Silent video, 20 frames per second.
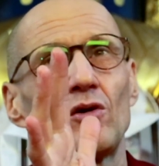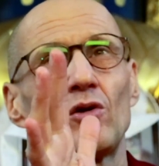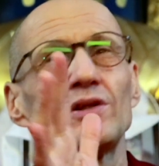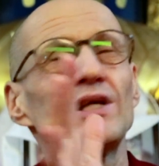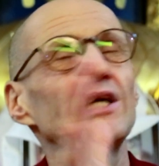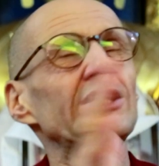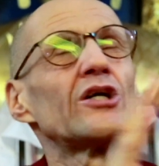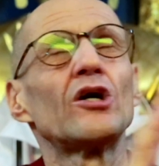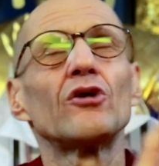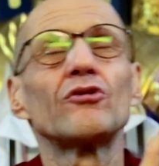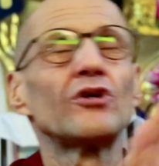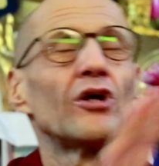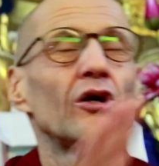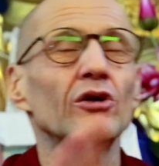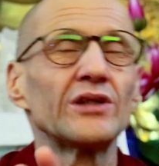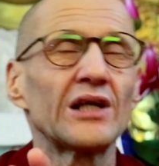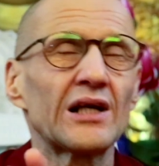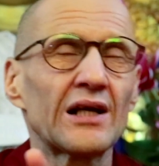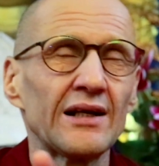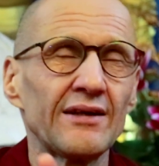Or they don't know
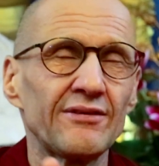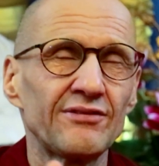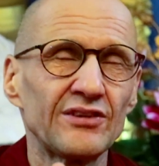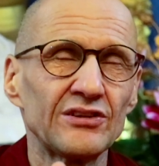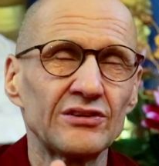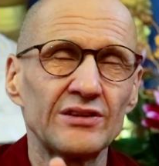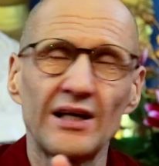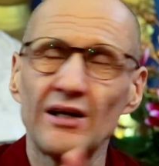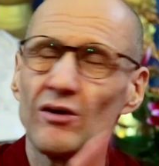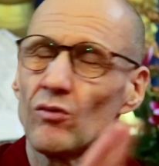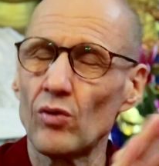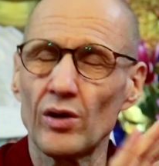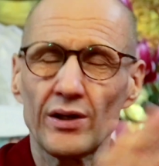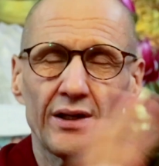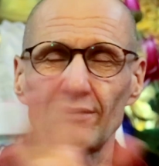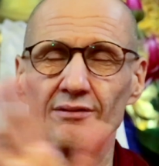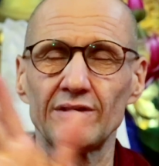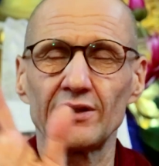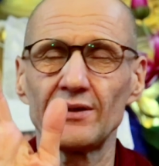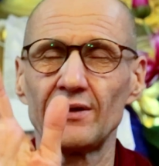the cliff is there,
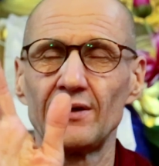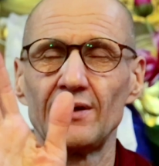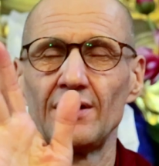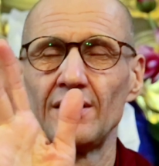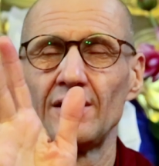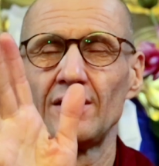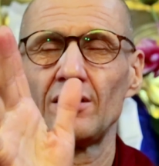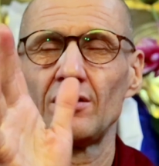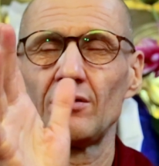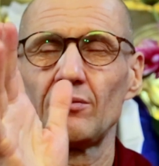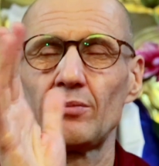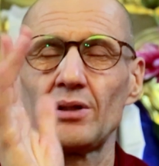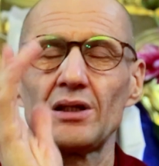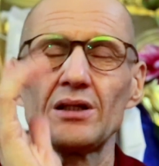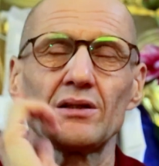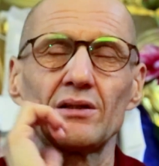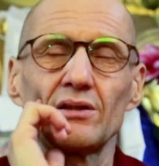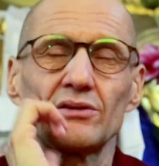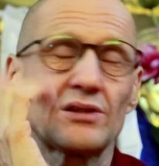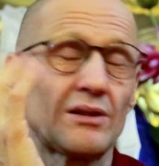whatever. Mm-hmm.
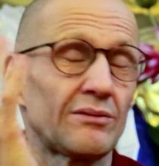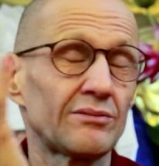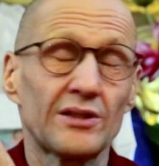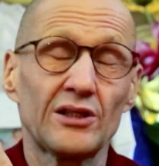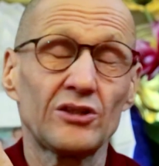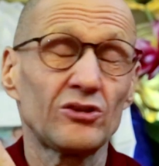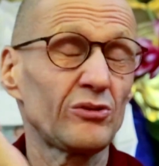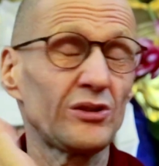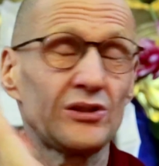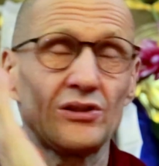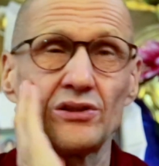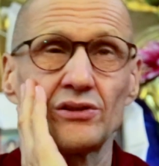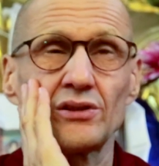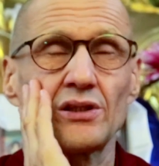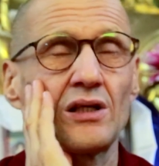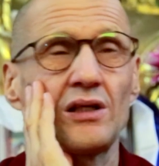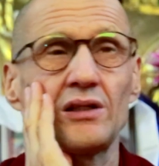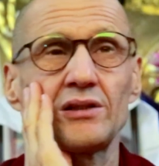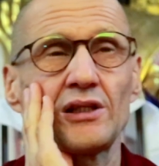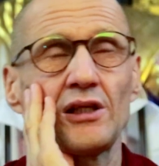But sometimes we just
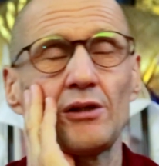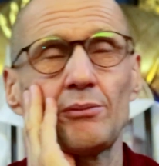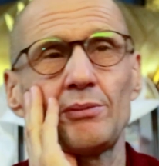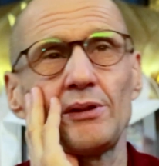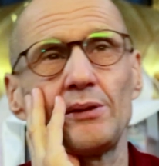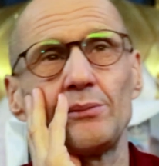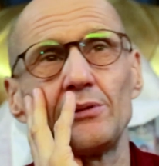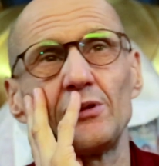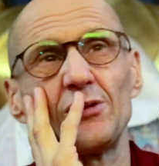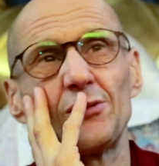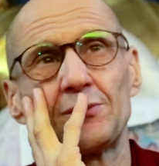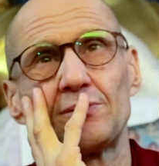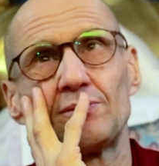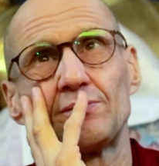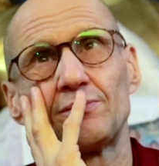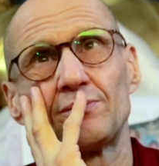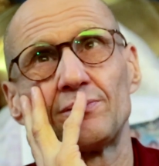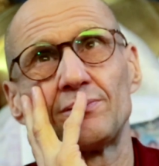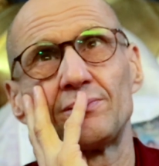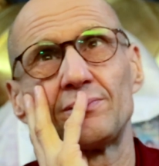can't help people.
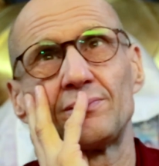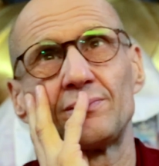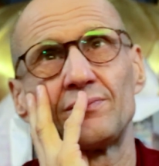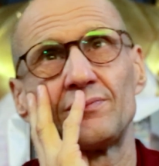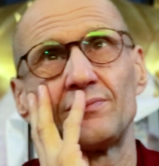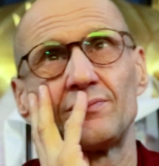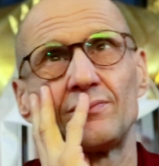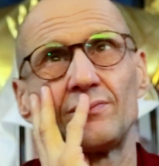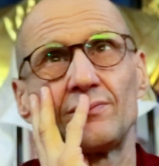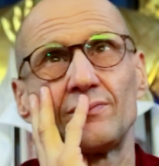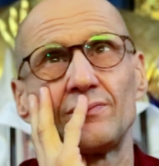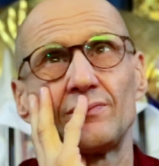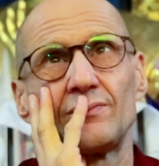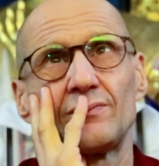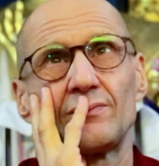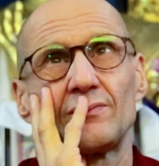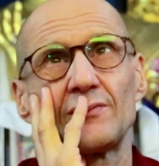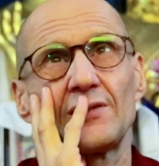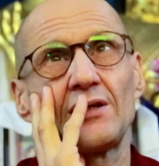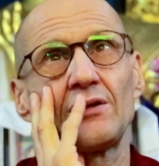
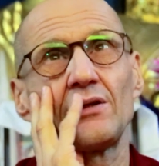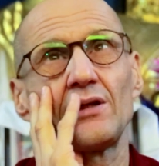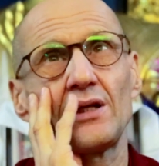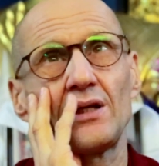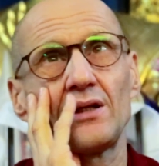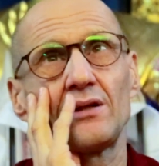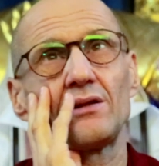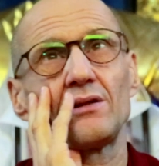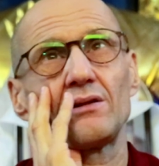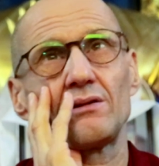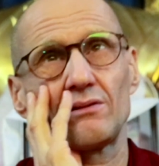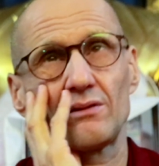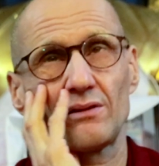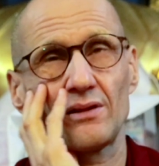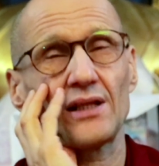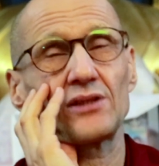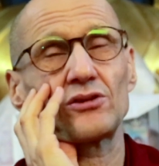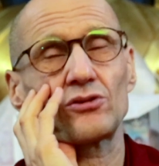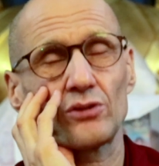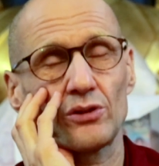And
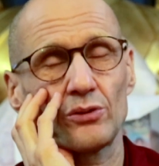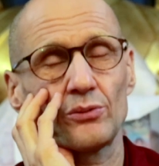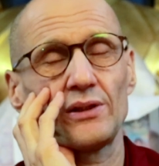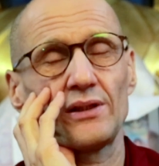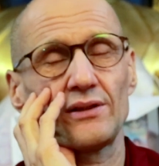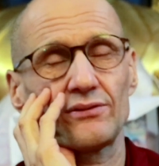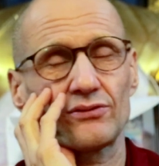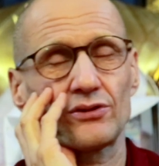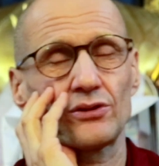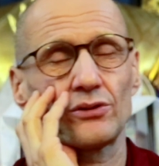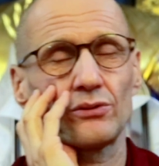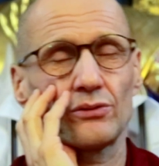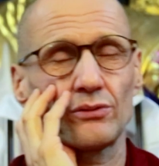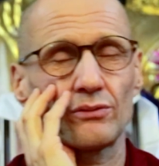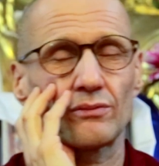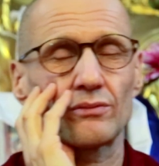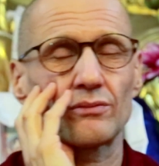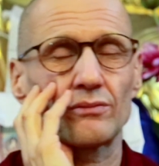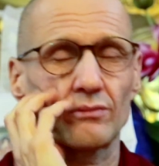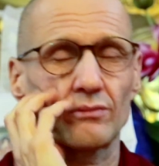that's where we have to